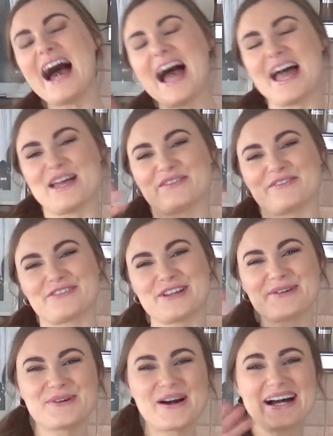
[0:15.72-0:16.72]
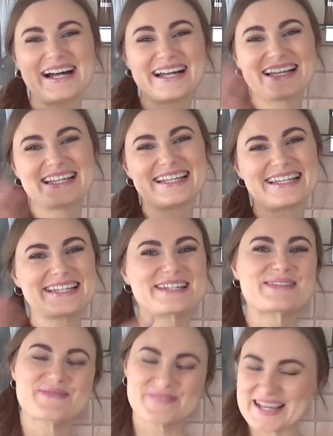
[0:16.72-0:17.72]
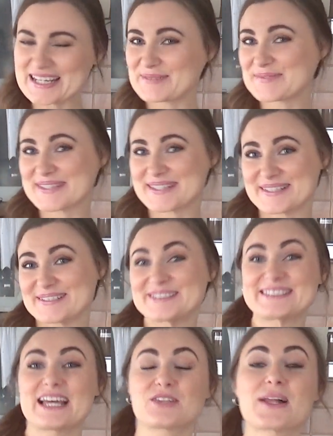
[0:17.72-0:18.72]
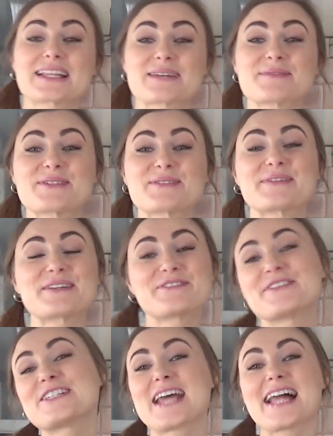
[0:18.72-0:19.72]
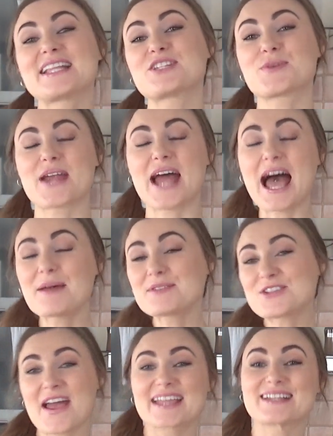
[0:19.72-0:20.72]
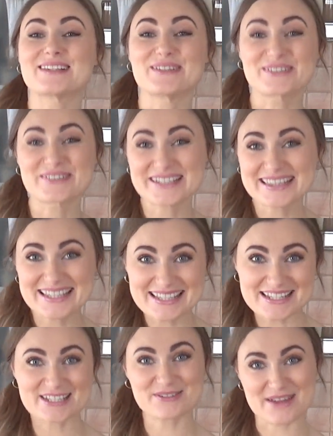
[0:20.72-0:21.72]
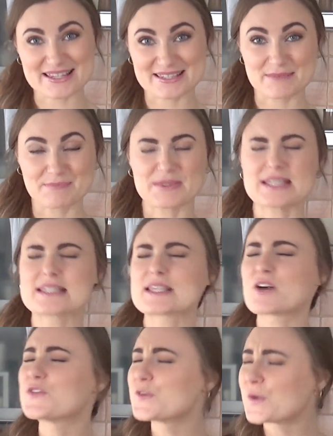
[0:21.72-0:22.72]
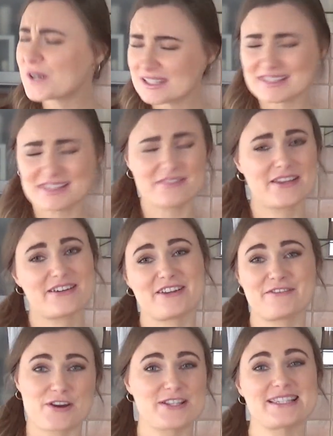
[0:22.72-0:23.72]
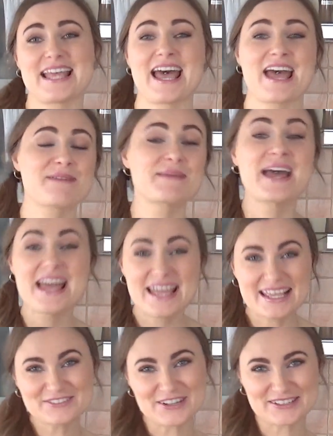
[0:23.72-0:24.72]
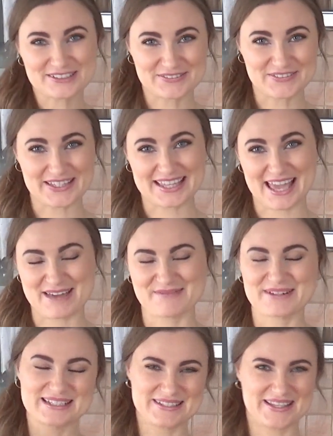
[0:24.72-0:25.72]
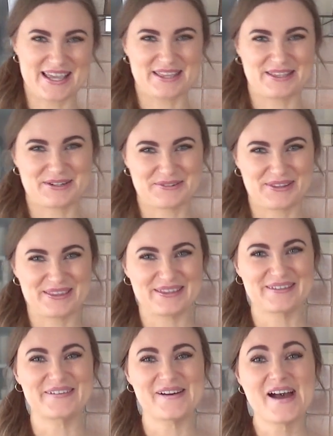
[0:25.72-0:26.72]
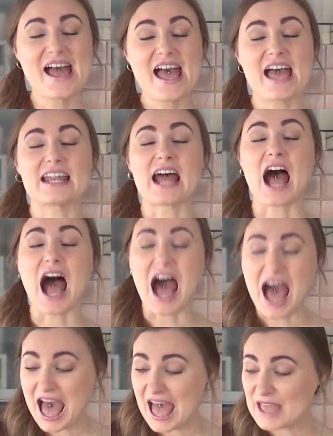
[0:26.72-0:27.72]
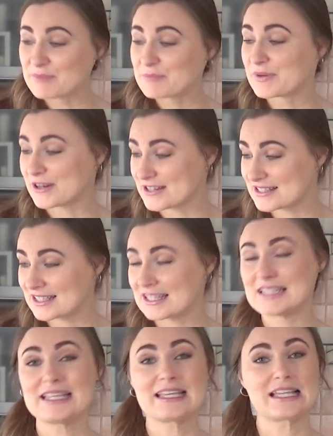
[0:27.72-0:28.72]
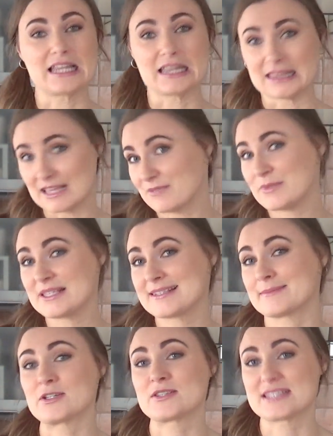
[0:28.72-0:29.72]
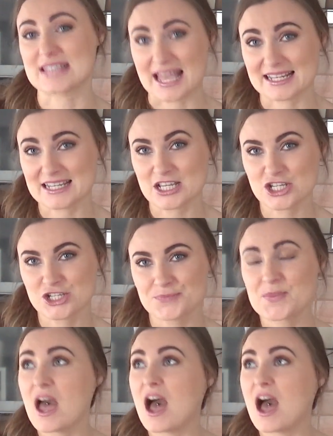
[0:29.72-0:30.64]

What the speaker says: Hi everyone! My name is Ruta and welcome to my food challenge where I'm trying Laura in the kitchen recipes for the very first time in front of the camera together with you. And I personally love me some good side dish.